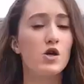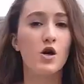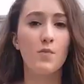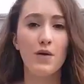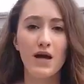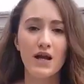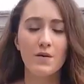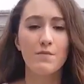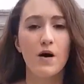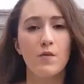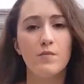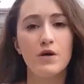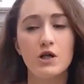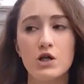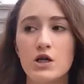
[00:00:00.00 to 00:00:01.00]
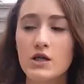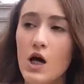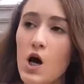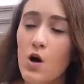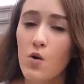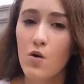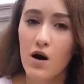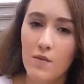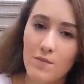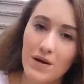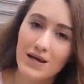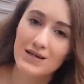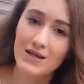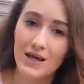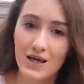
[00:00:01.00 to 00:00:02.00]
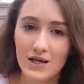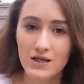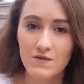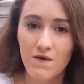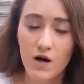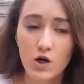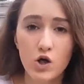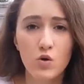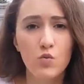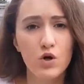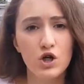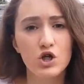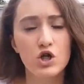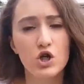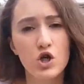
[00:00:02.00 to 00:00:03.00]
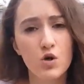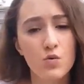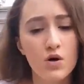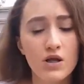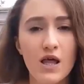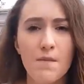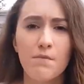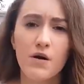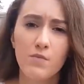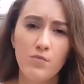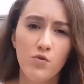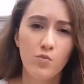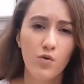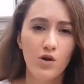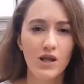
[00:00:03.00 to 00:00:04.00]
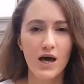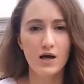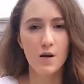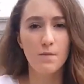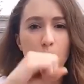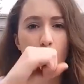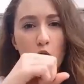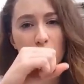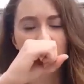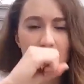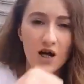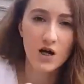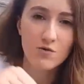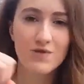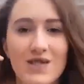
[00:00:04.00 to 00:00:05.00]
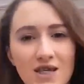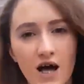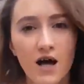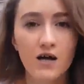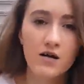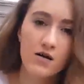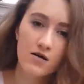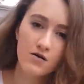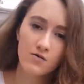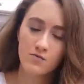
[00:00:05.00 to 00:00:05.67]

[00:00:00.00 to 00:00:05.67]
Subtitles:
You complain about bitches who are basic as fuck. You wish you were them, but boo-boo like a porn star, you suck.